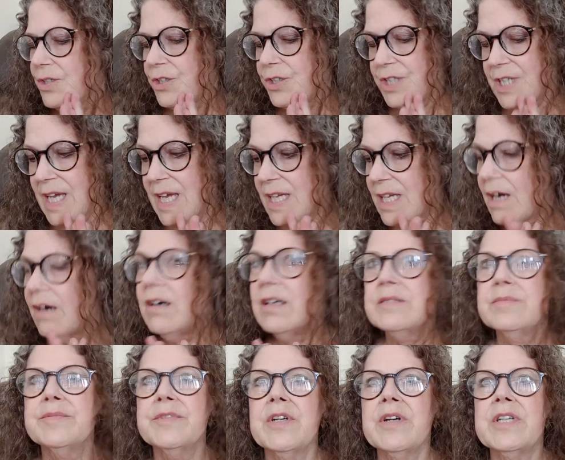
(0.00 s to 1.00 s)
Today
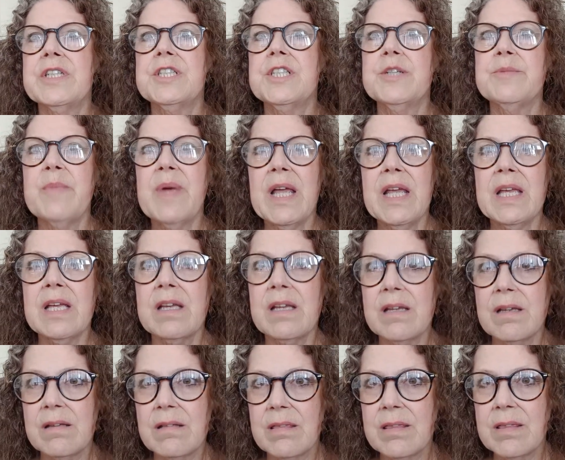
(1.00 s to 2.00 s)
I'm going to
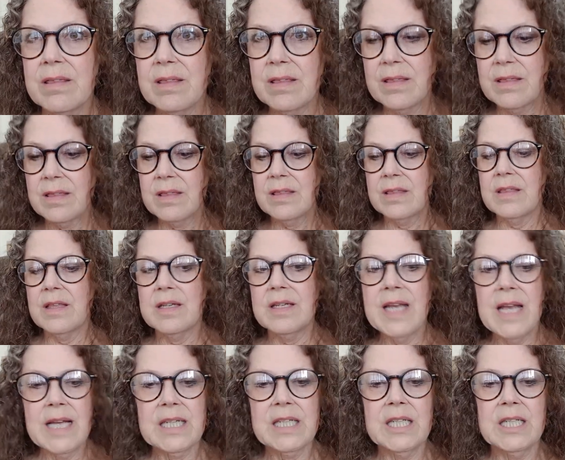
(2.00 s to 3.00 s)
make the
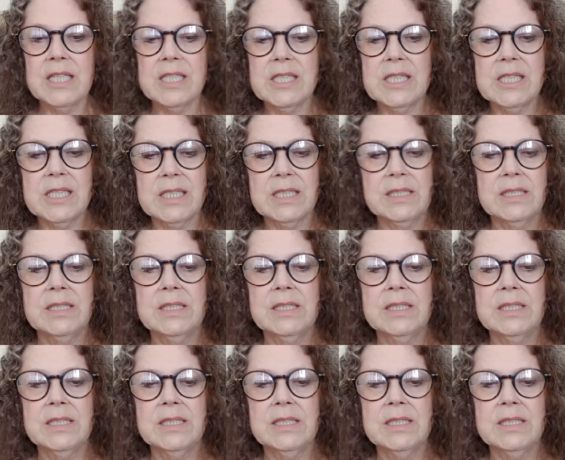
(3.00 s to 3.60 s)
necklace.